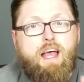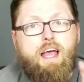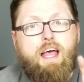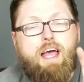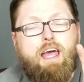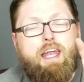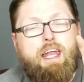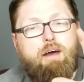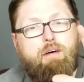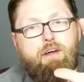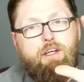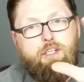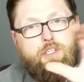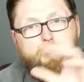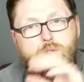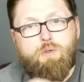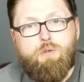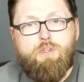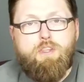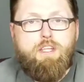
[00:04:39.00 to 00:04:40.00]
And now I
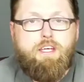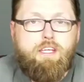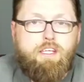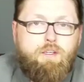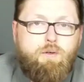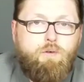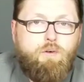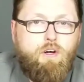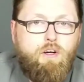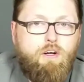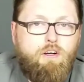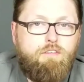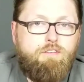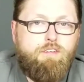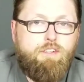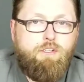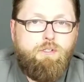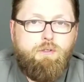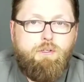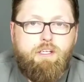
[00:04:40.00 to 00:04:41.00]
do thank you all for
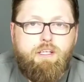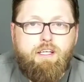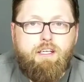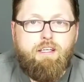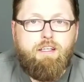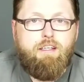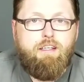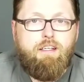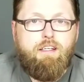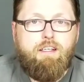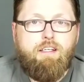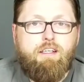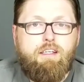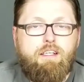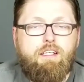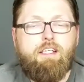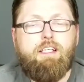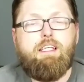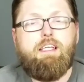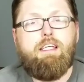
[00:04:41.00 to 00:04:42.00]
tuning in.
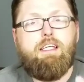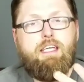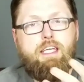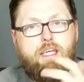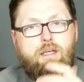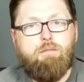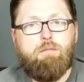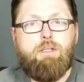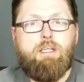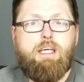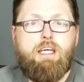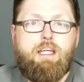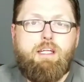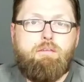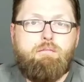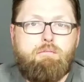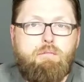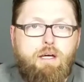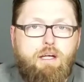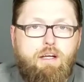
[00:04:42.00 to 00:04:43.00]
Keep
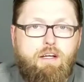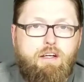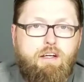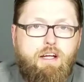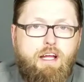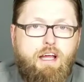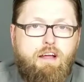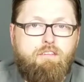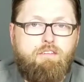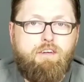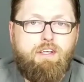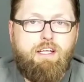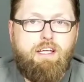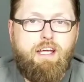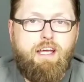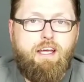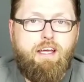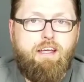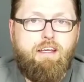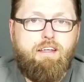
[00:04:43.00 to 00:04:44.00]
getting better every
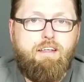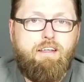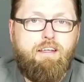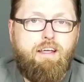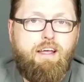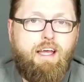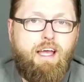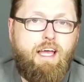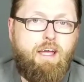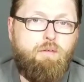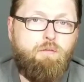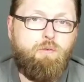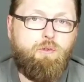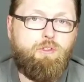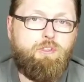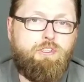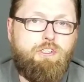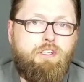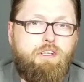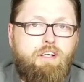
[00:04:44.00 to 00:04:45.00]
day, and we'll
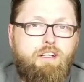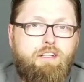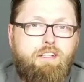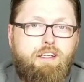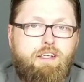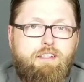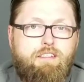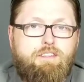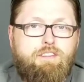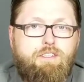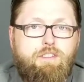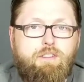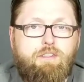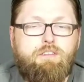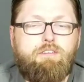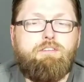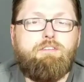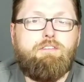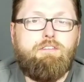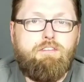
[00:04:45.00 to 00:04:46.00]
see y'all again soon.
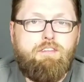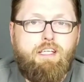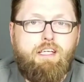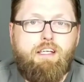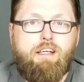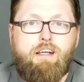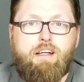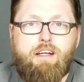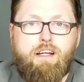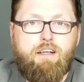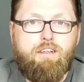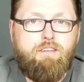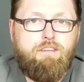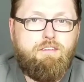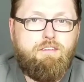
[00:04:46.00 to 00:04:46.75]
Take care now.